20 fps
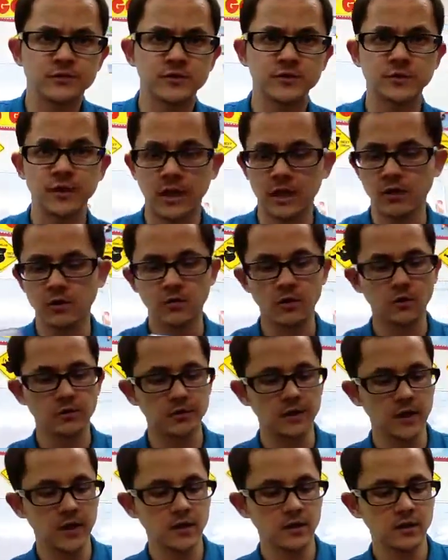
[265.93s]
psh, can't go wrong with
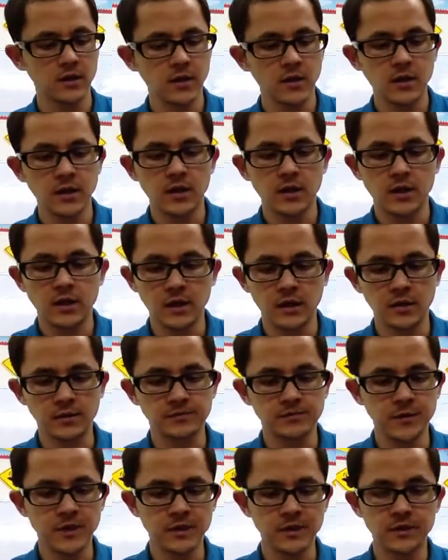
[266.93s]
that.
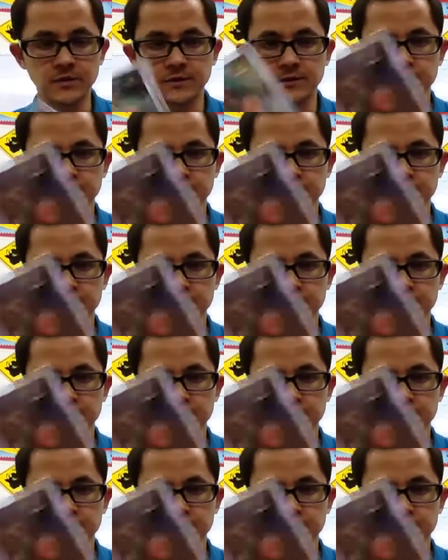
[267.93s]
Um, and then he